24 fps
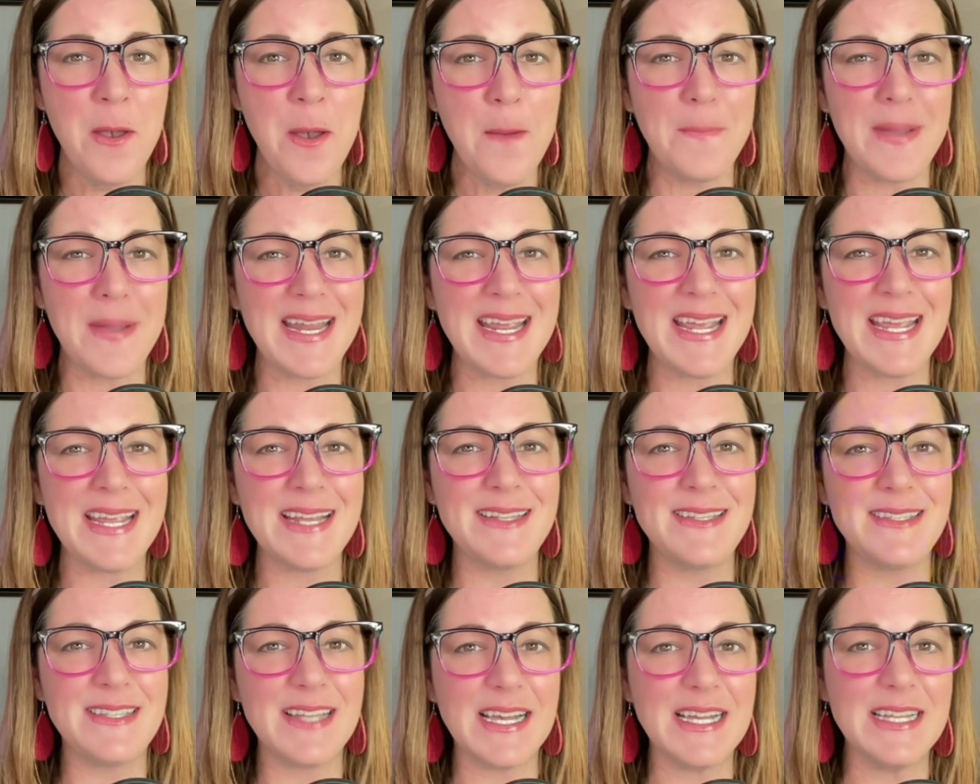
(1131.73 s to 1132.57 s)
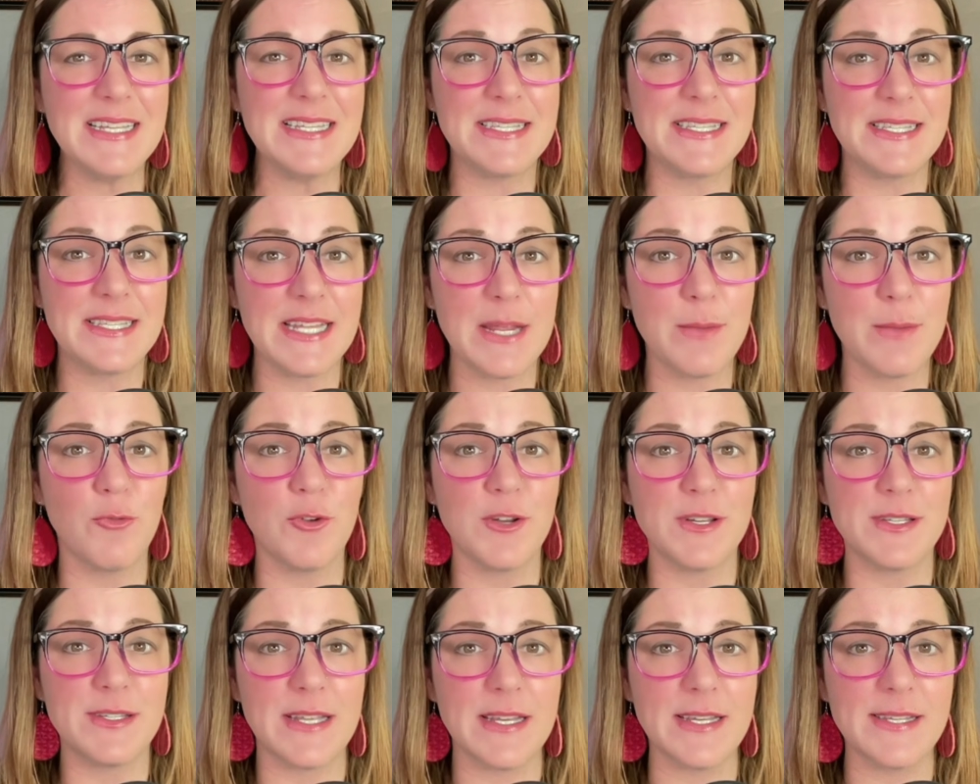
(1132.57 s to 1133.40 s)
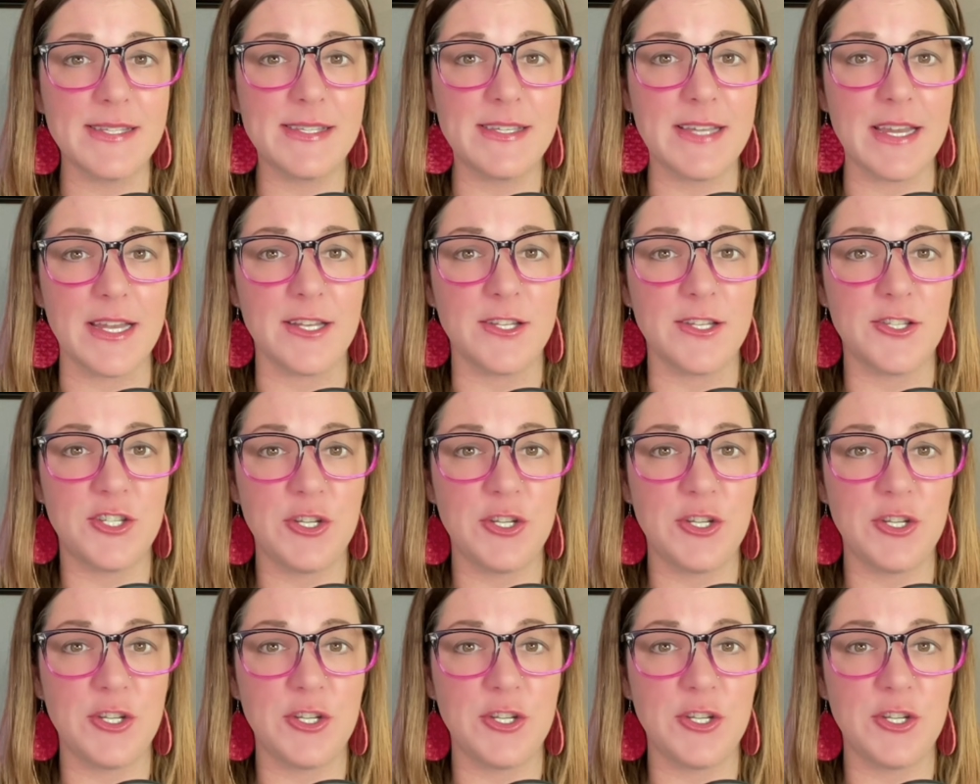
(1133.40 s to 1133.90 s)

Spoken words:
but he does seem resistant